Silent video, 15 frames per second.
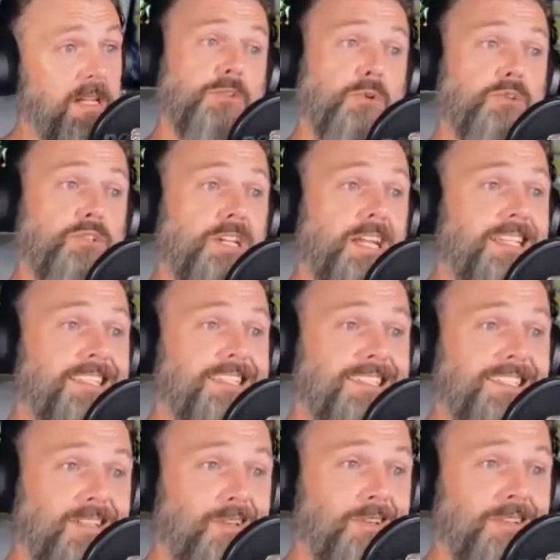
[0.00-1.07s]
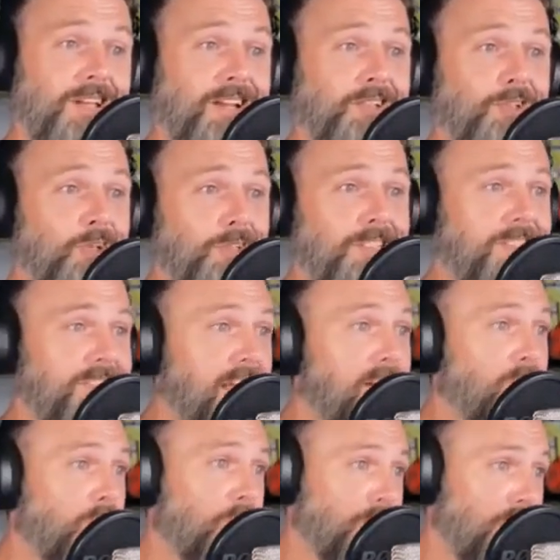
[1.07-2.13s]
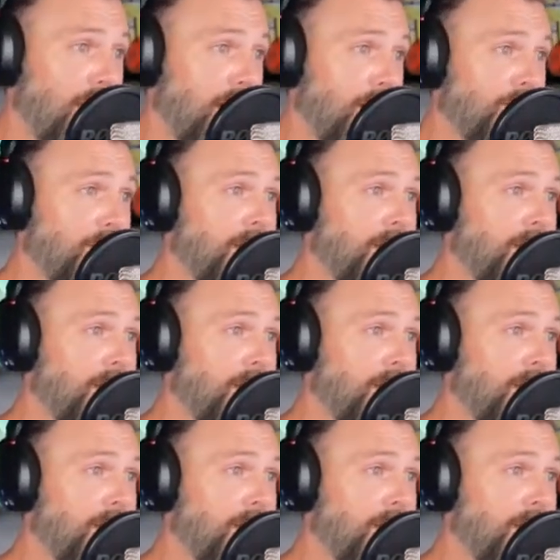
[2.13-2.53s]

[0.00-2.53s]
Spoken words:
I told her she can still not cook to save her life,